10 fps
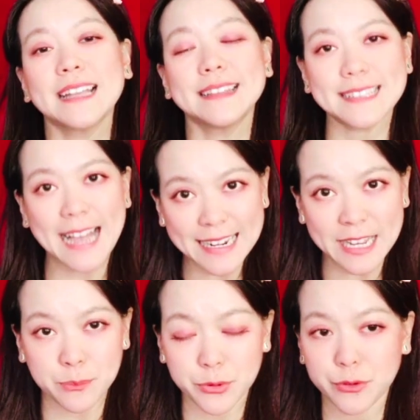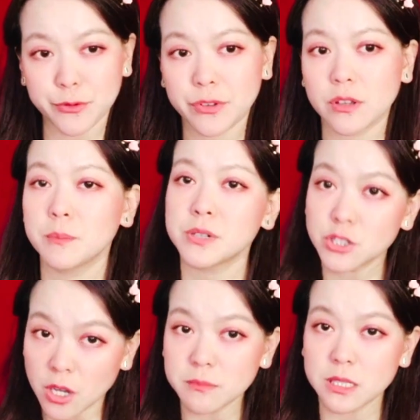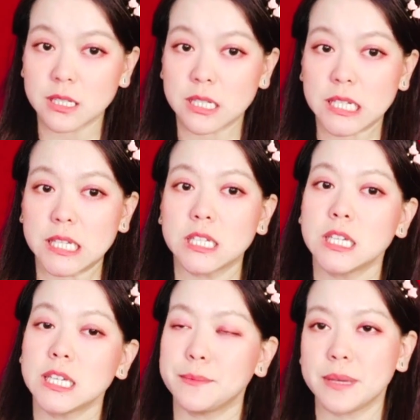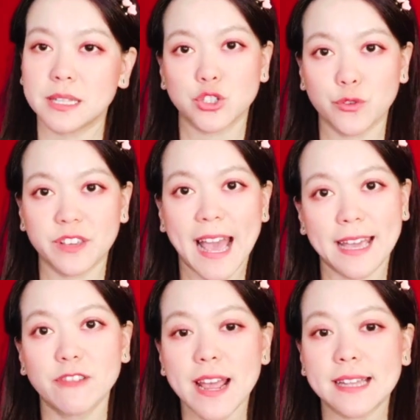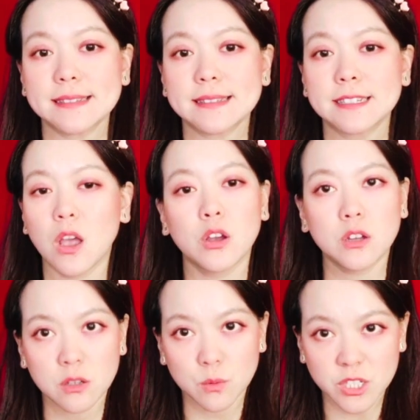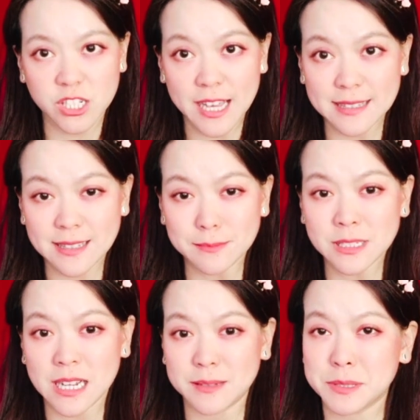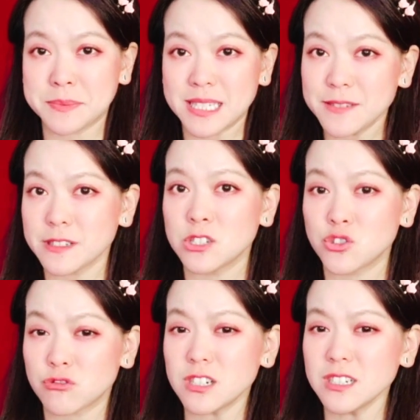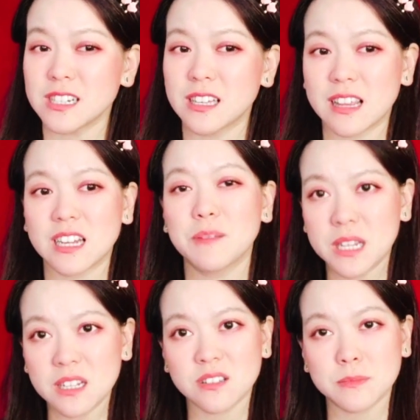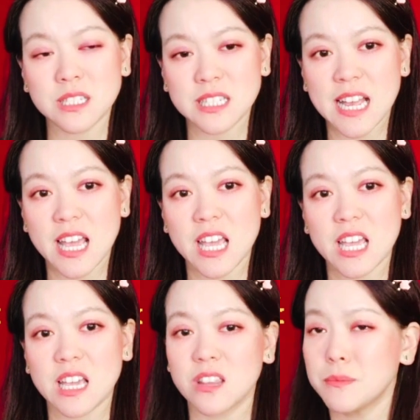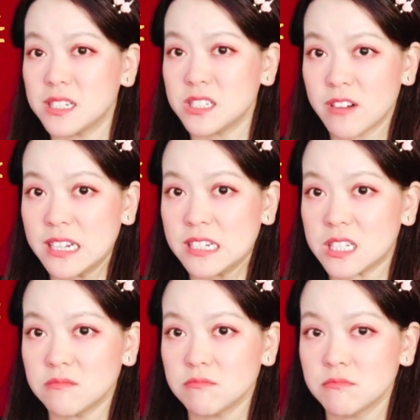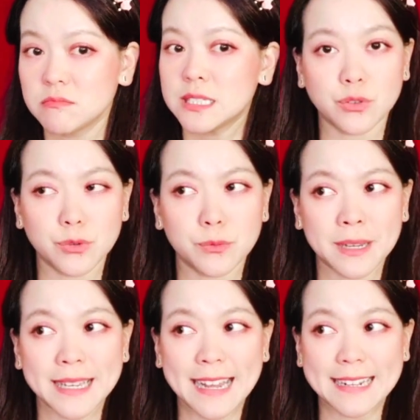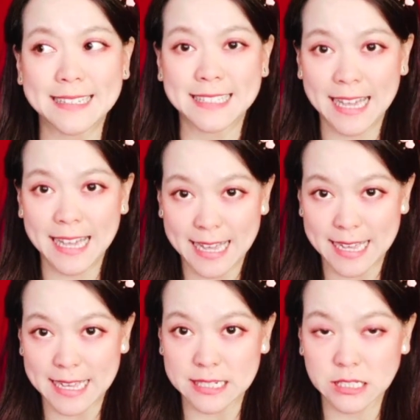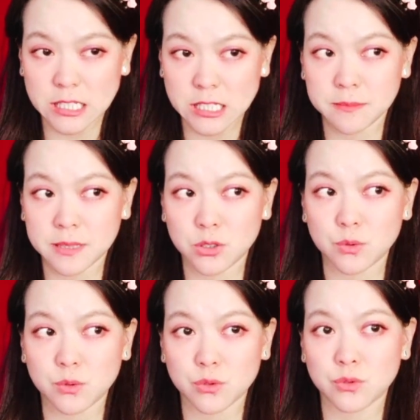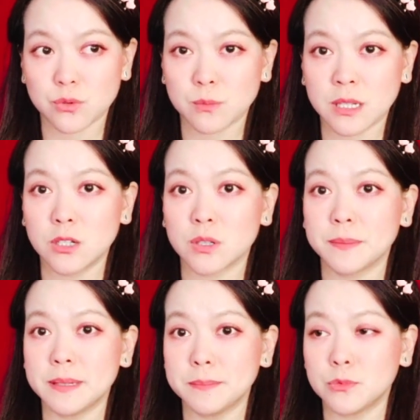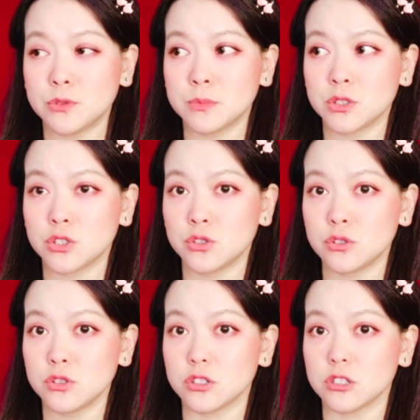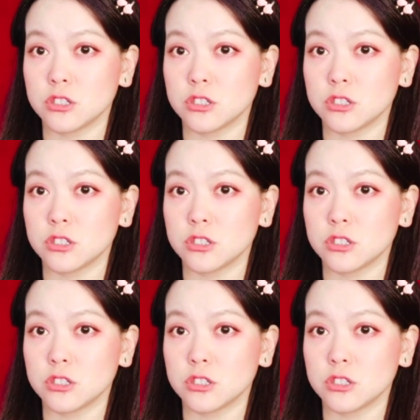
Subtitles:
Tanning booths predominantly emit UVA rays, which can sometimes be even stronger than a midsummer day in the Mediterranean. So you might get a tan, but you also might look a bit more mature.